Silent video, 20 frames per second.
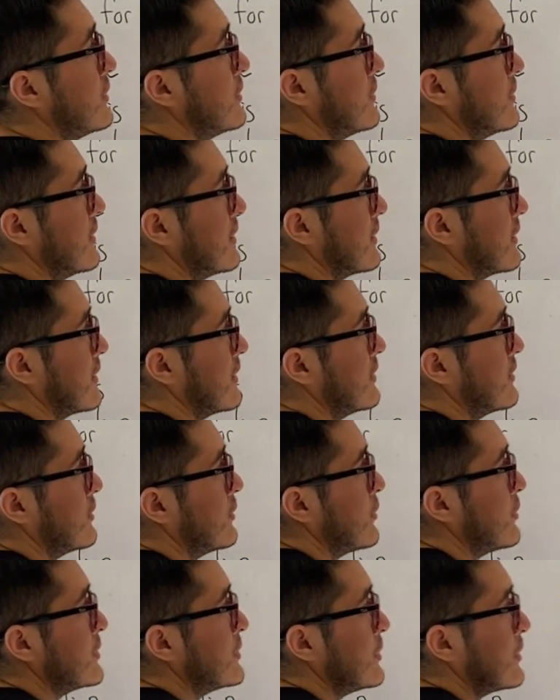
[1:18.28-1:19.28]
unit because
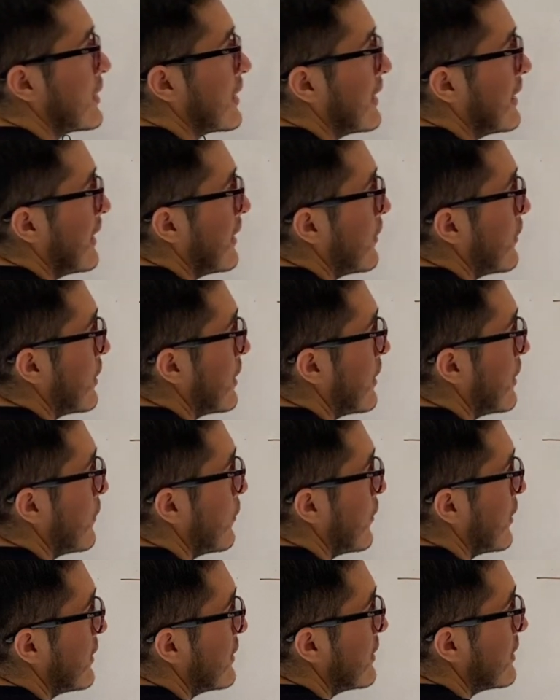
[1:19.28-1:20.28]
you're always looking at
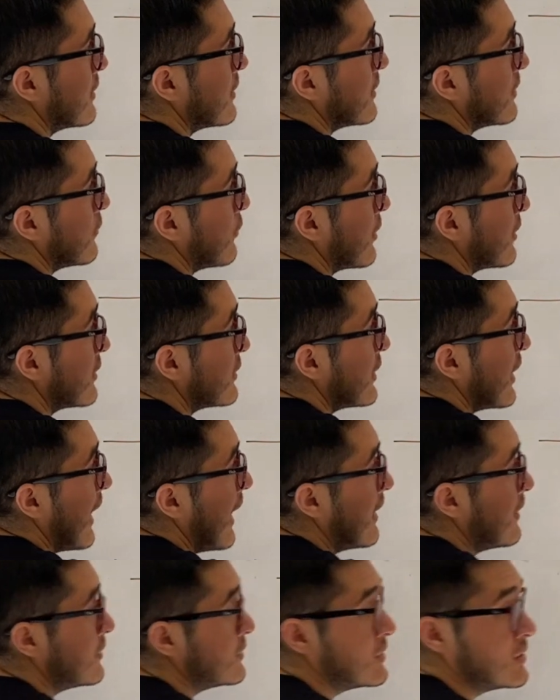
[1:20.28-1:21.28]
what the what are the
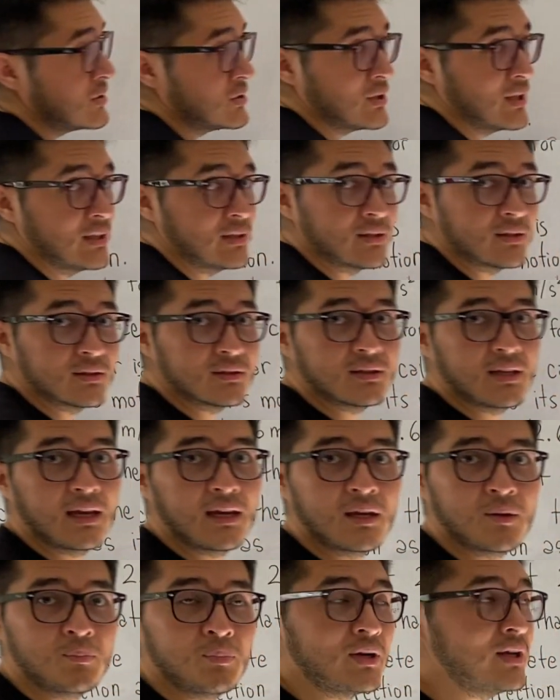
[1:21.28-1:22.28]
energy changes
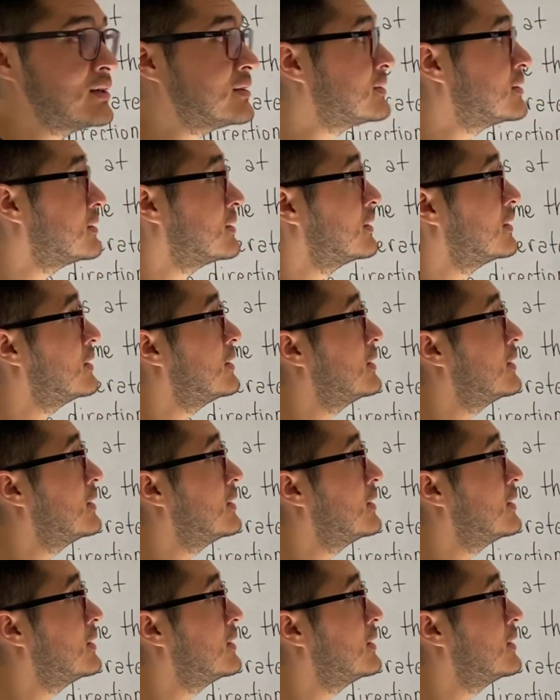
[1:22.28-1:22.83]
taking place.